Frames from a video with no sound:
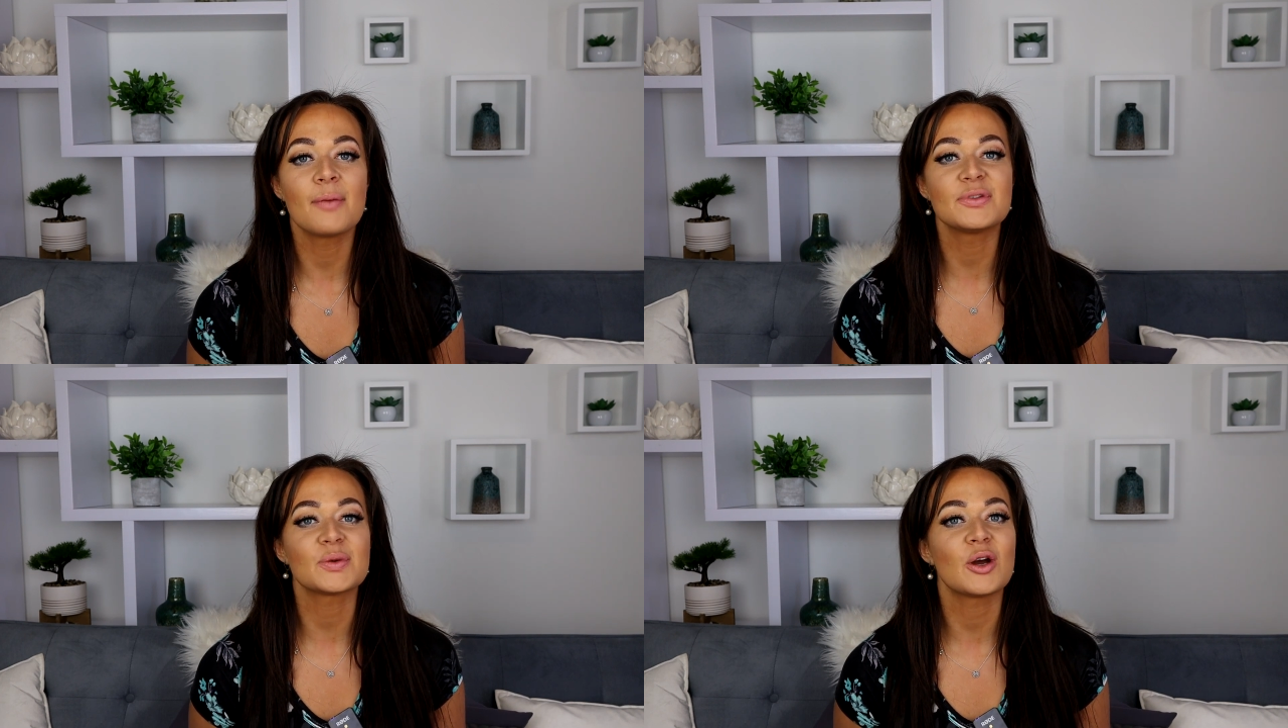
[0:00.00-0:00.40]

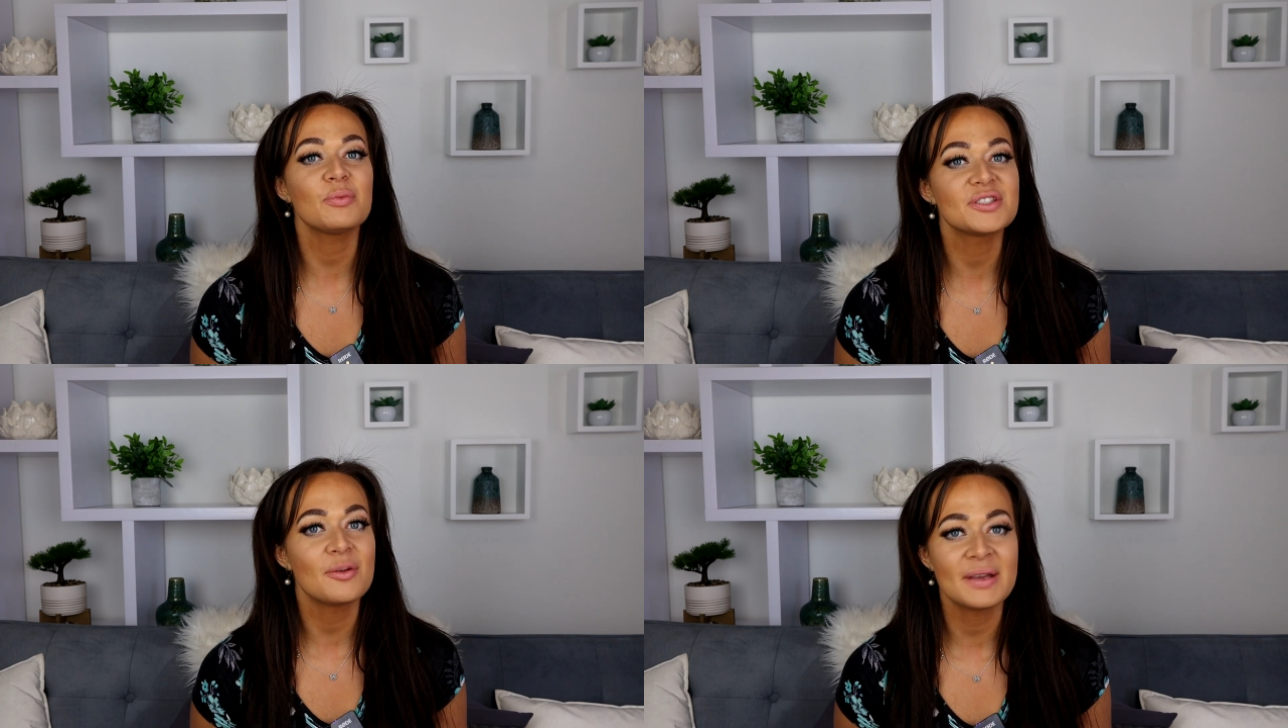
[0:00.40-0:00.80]
So I
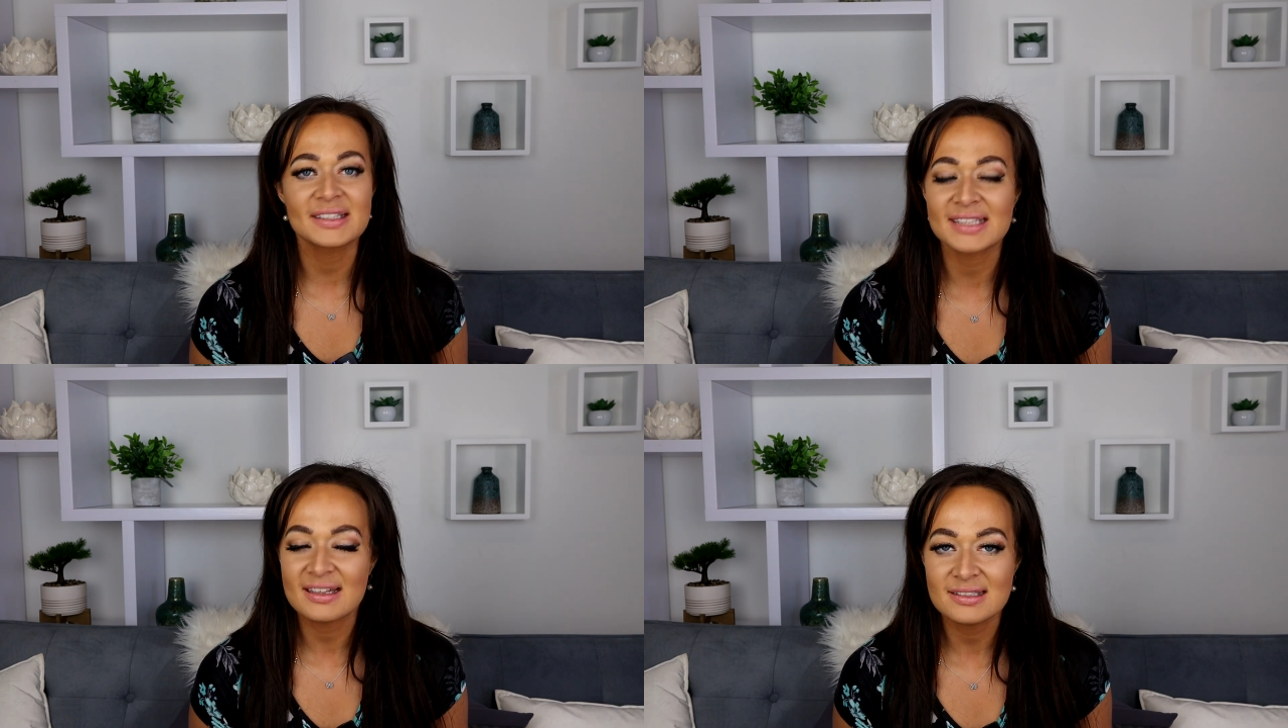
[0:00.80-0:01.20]
hope this all
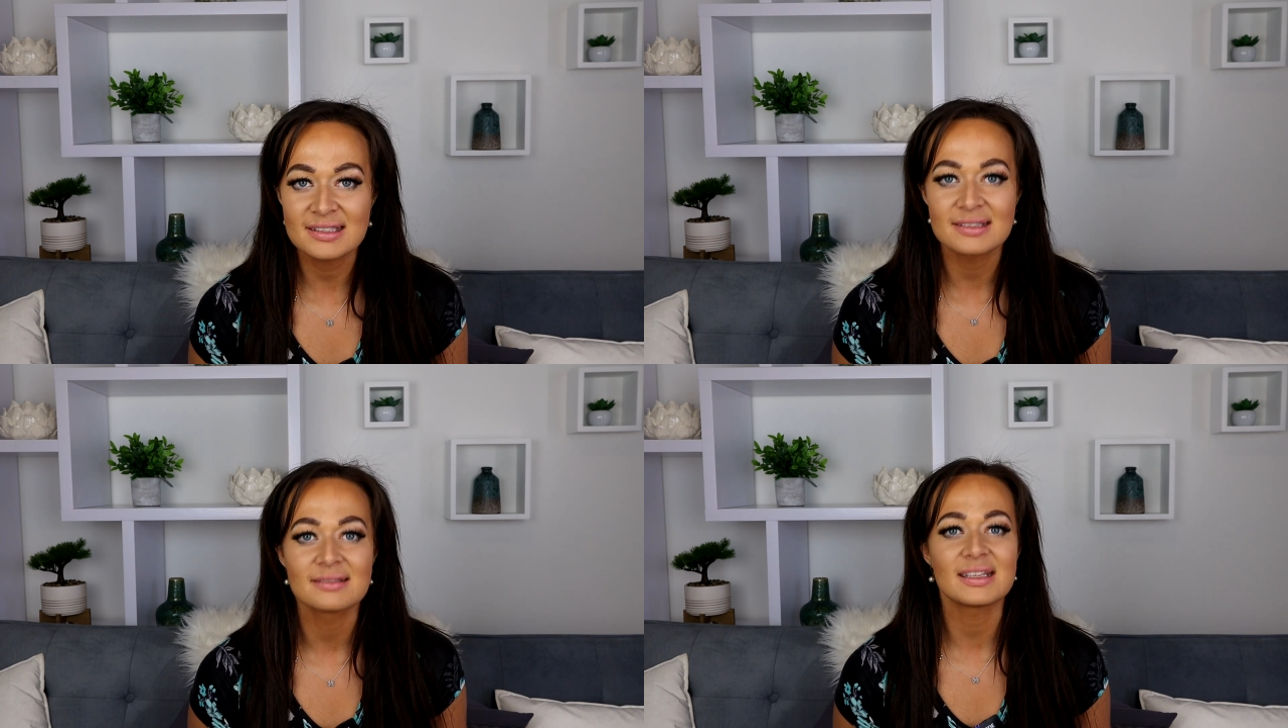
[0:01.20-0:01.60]
makes
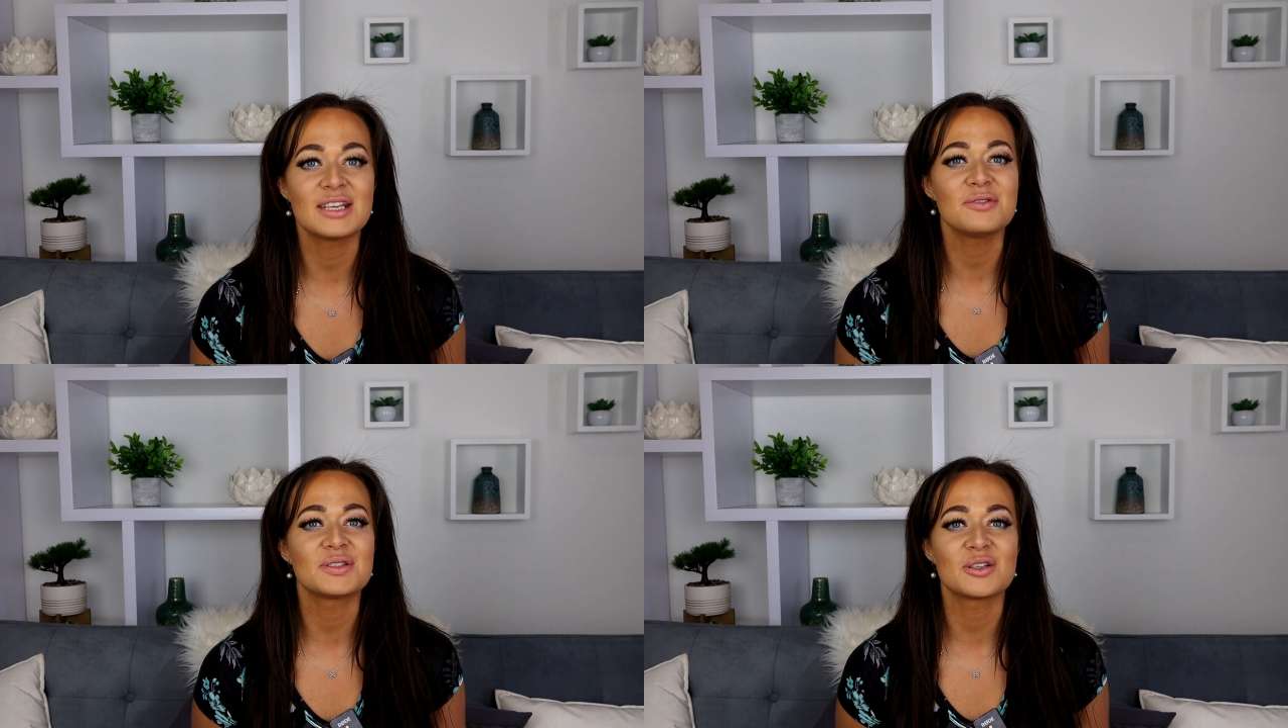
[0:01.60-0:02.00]
sense.
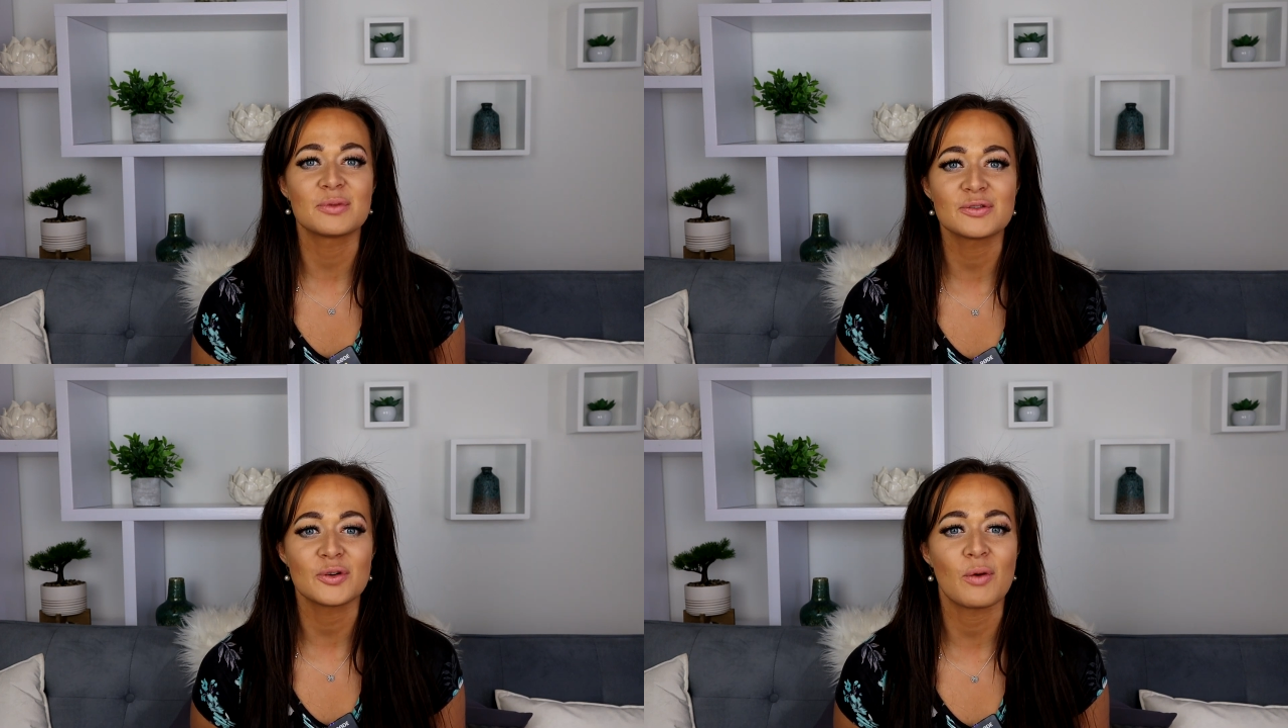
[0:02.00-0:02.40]
Thank you so
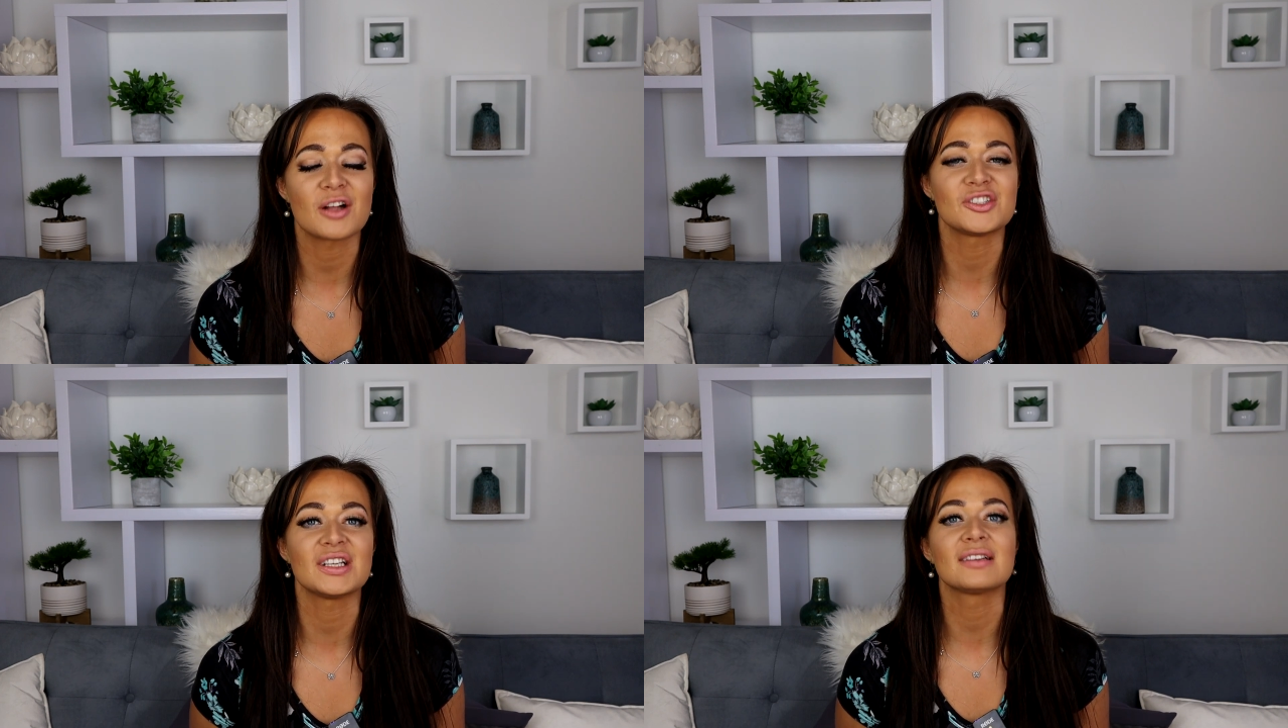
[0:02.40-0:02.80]
much for
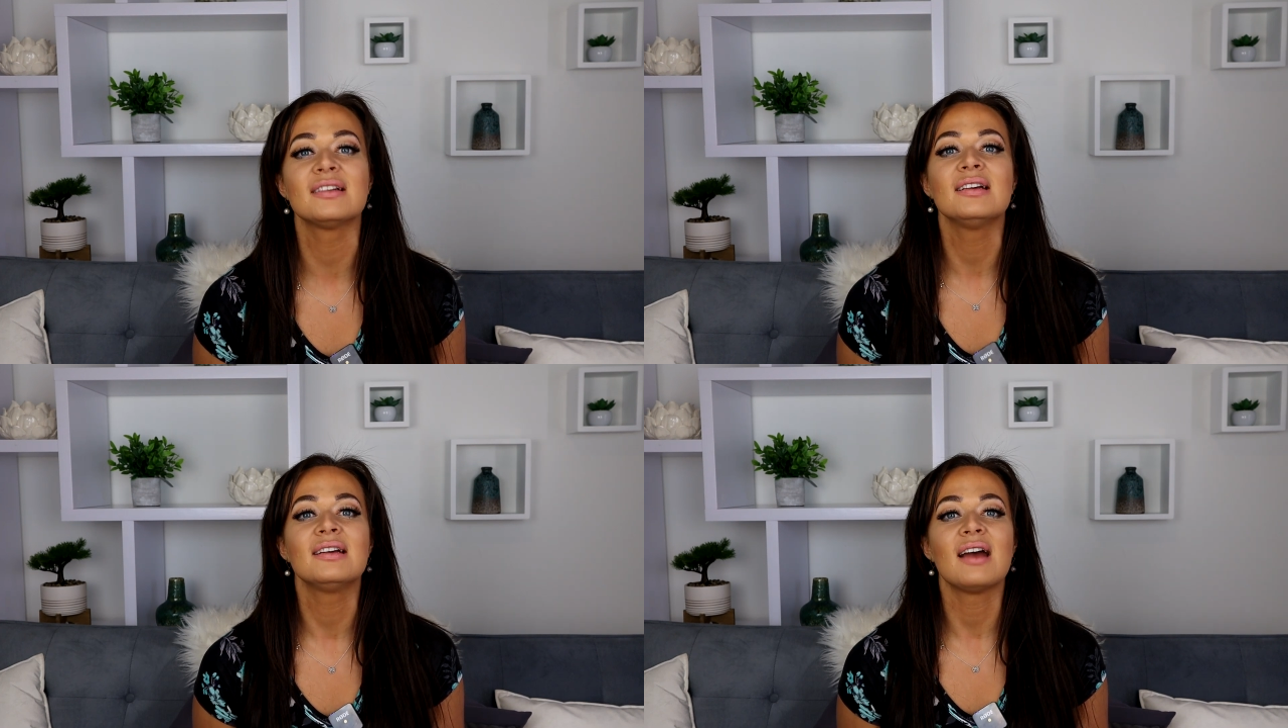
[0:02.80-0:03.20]
watching.